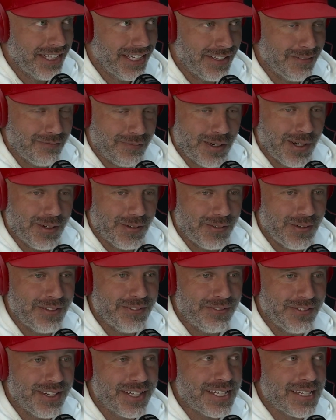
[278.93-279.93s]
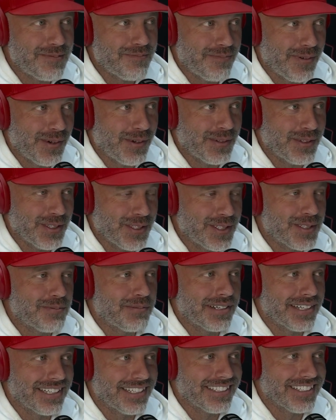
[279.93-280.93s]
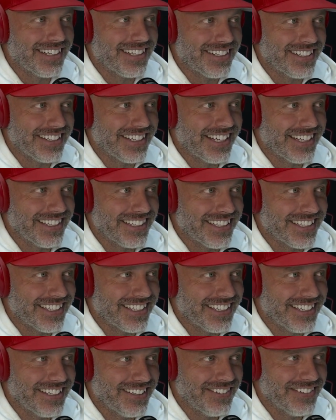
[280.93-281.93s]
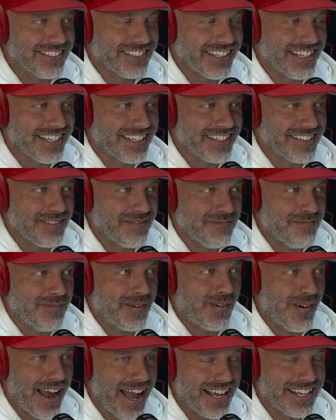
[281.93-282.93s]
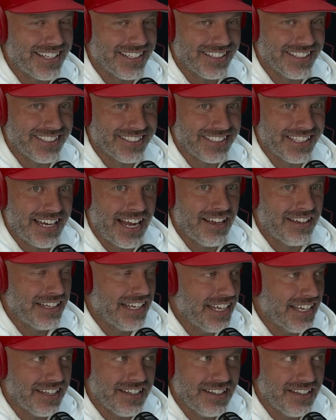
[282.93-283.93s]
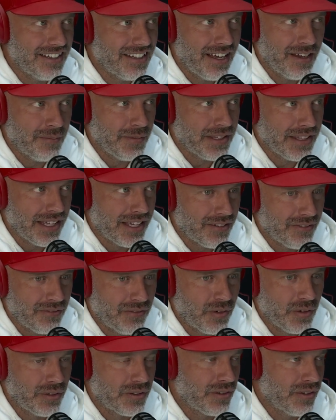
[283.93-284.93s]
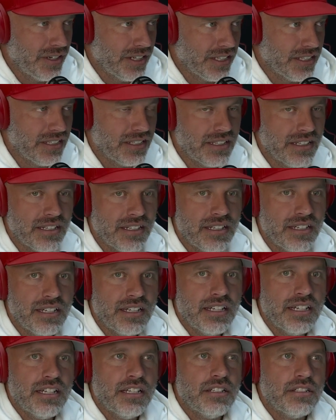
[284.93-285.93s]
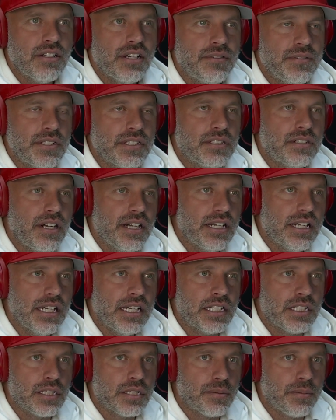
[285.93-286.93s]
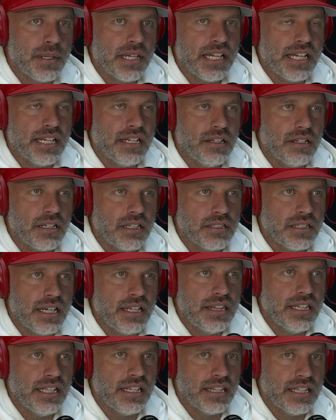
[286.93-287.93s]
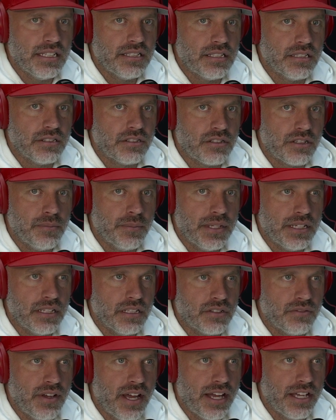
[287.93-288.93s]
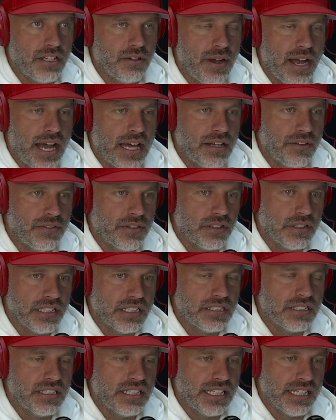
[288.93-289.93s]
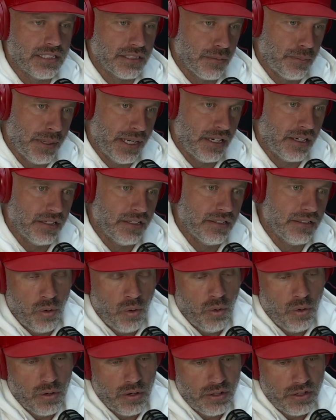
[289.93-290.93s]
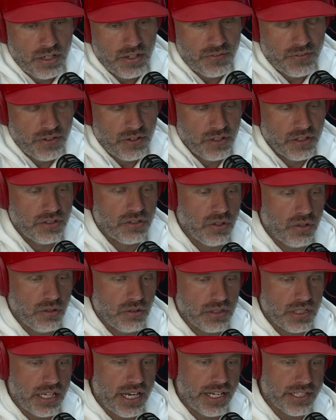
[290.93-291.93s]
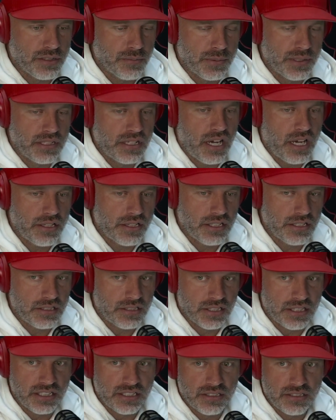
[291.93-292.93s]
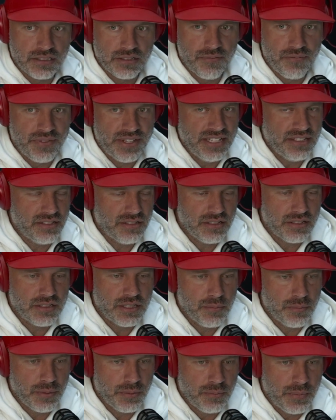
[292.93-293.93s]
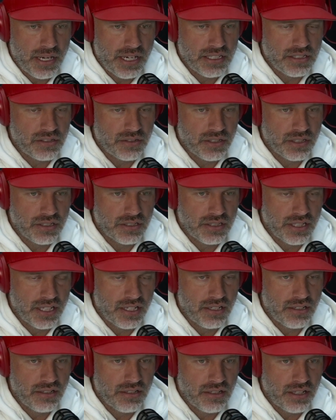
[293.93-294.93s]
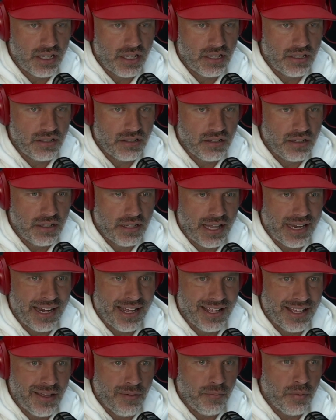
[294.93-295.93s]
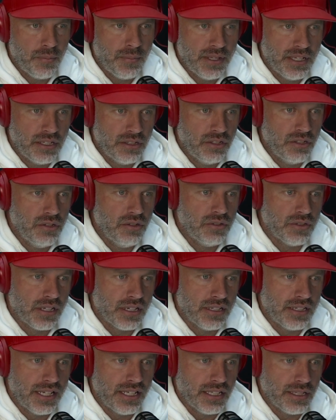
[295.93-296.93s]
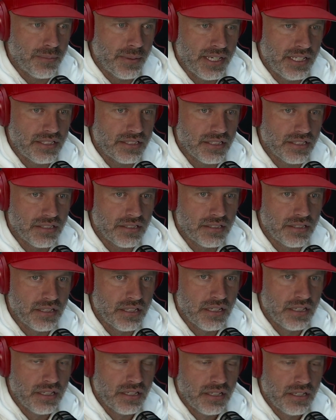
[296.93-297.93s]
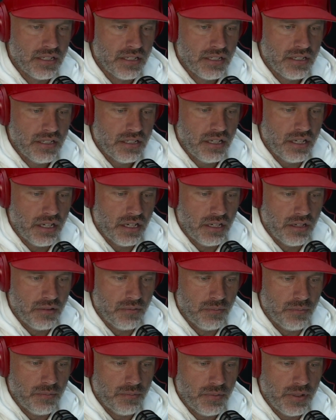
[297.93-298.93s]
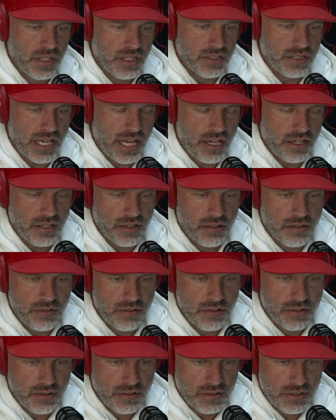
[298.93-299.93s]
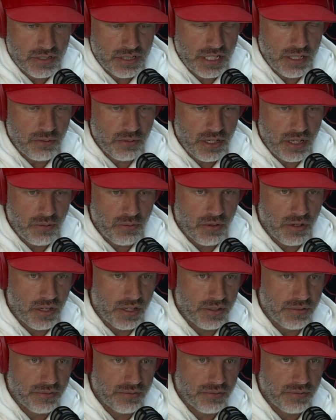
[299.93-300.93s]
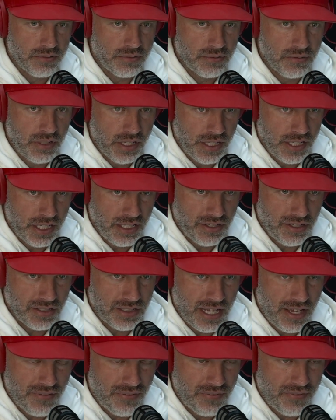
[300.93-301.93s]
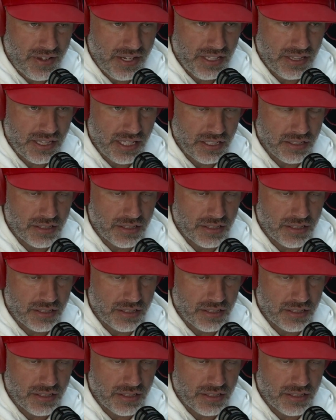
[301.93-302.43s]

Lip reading: And bro, we fucking pulled those springs onto that thing. It was like impressive. Miraculous. And I'm in like 4th grade. So I'm just trying to explain, because I think this is tremendous value add if you're listening as a parent, or if you're an adult that hasn't been taught these things. These are the simple mind tricks that I implement and use on a daily basis. Is how to see what I want, and then just have faith that